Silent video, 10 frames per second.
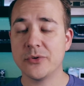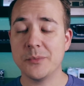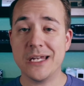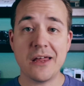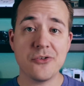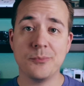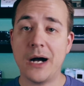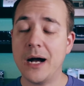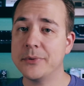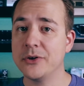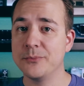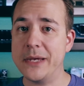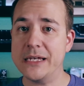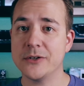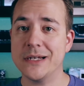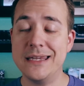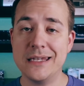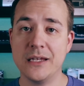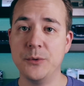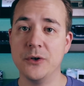from another popular maker in
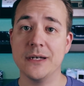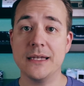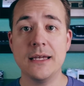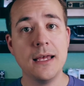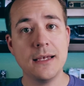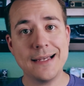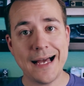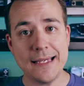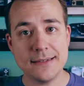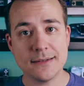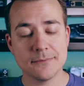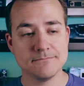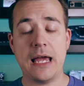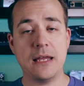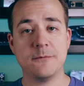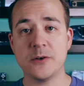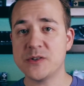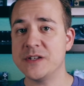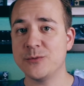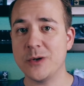the community, Kite. And
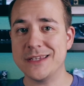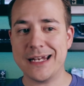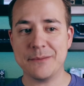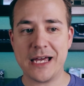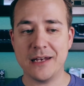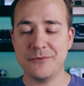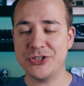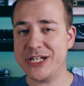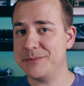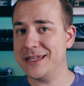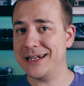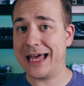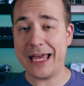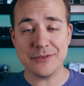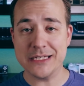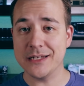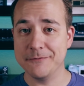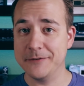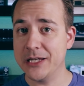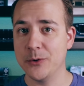first is one that I'm kind of ashamed that I haven't done
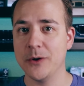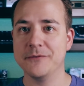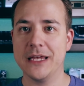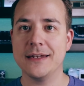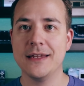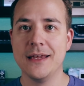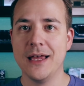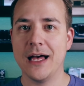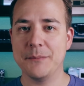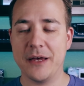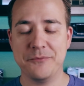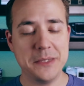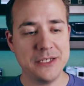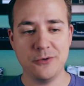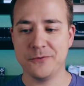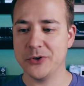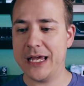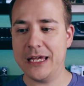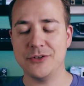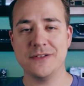a video of yet. I've meant to for
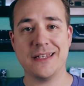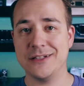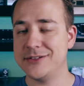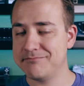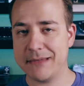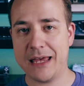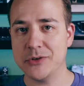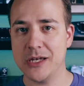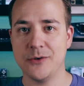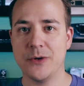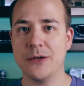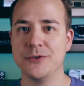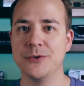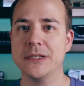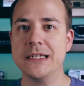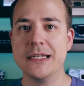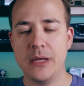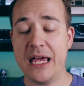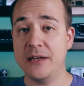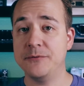ages, I just haven't got around to it.
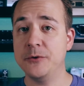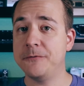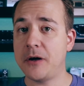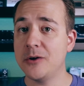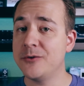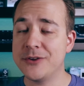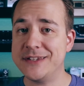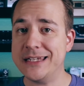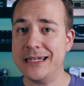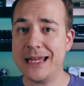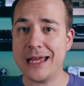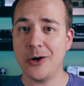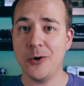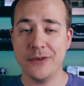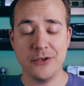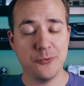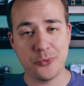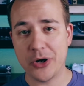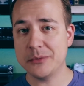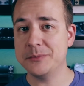And if you followed the scene at all, then you've
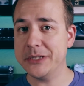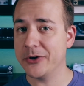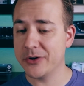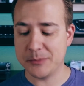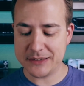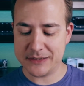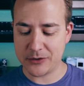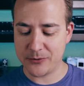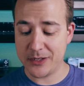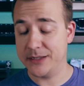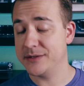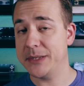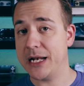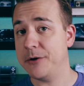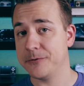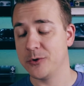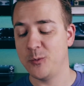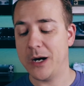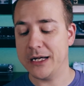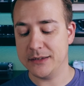probably heard about this already. It's been out for a
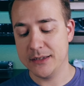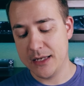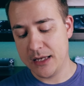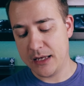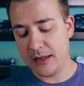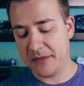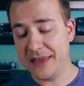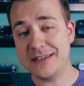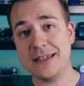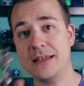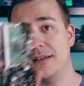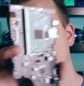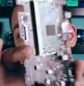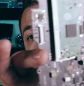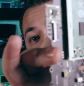while. This is the